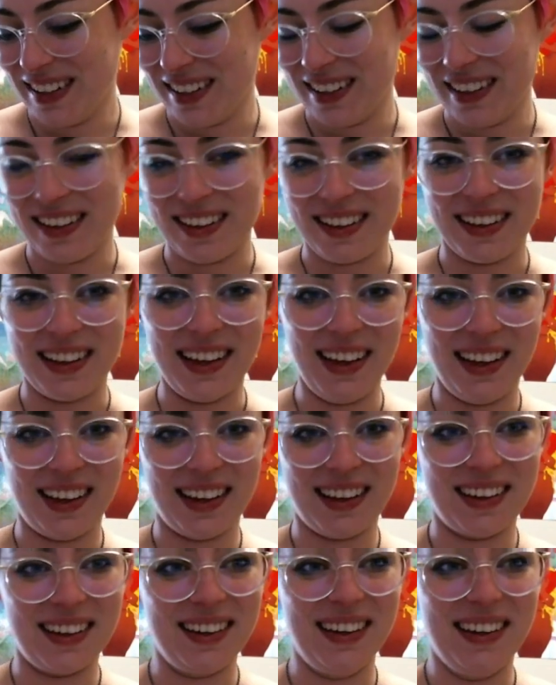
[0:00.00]
Like,
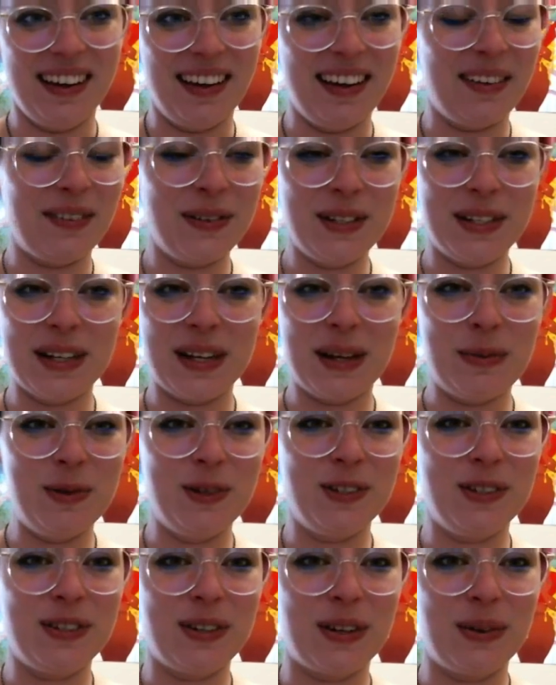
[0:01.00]
Every time you
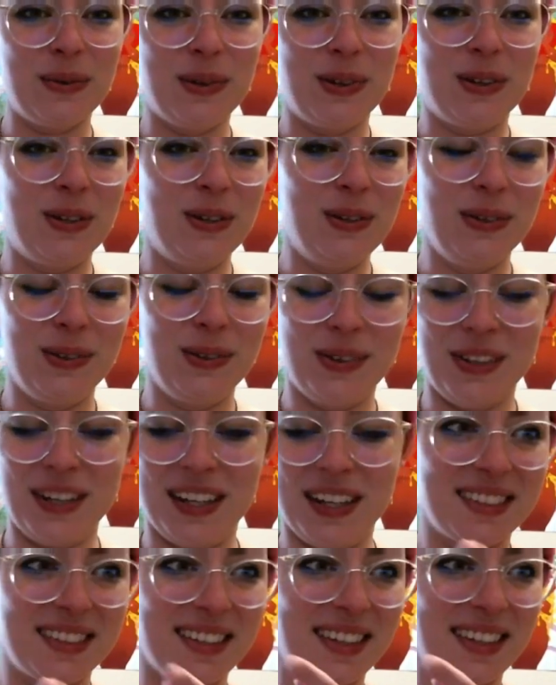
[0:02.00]
start with a new thing, it's
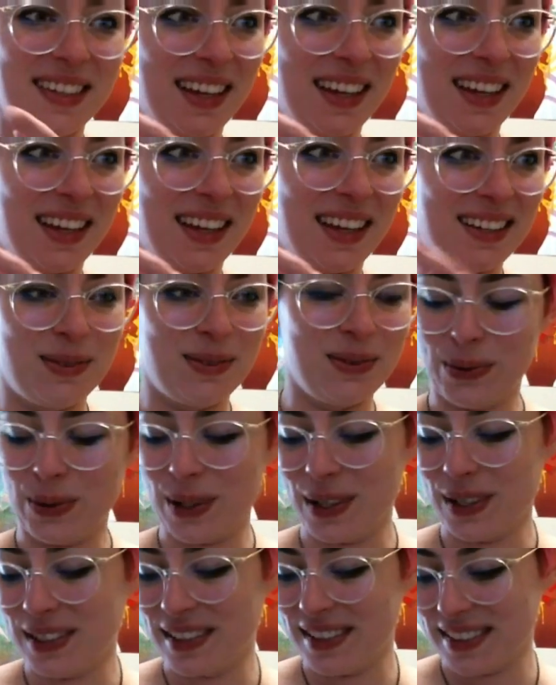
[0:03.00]
got its own
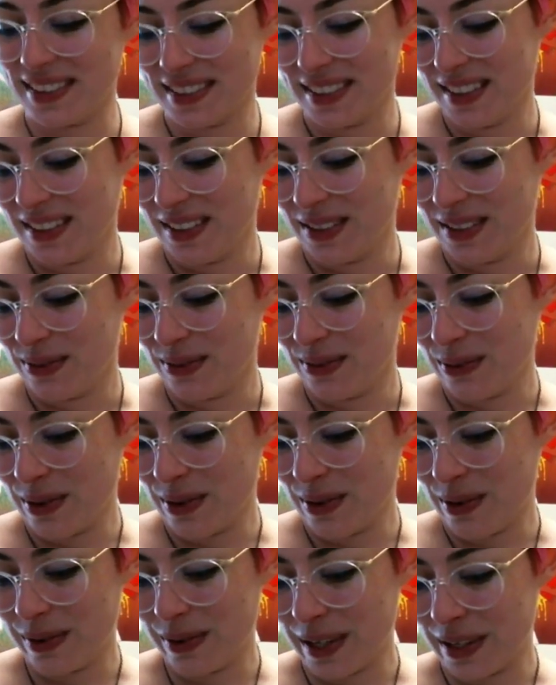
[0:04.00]
quirks, one way or
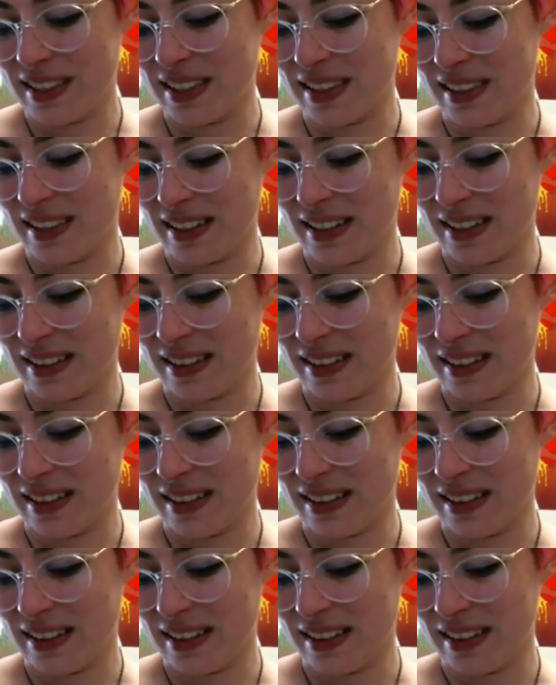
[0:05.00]
another.